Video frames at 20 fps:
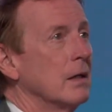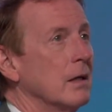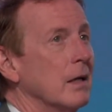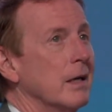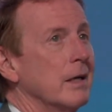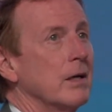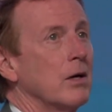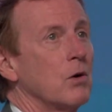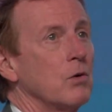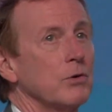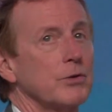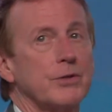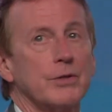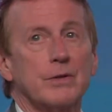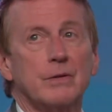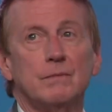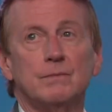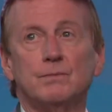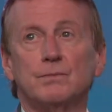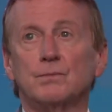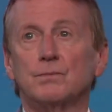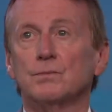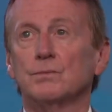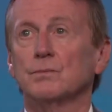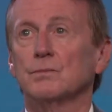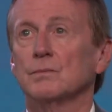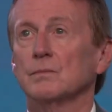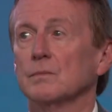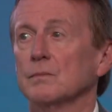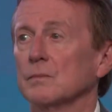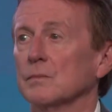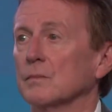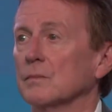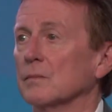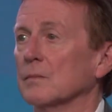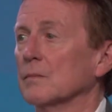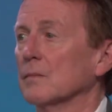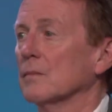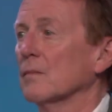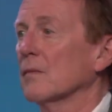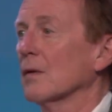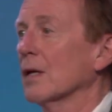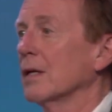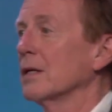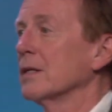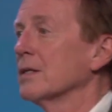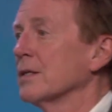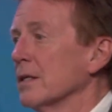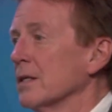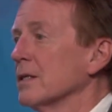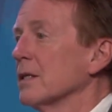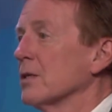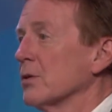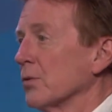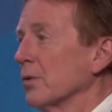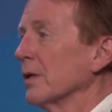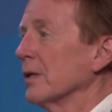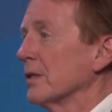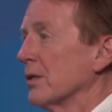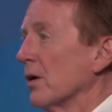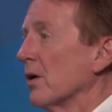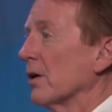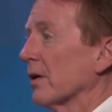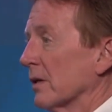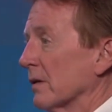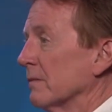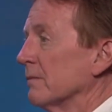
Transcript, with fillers: and he holds her, and he says, it's really dark,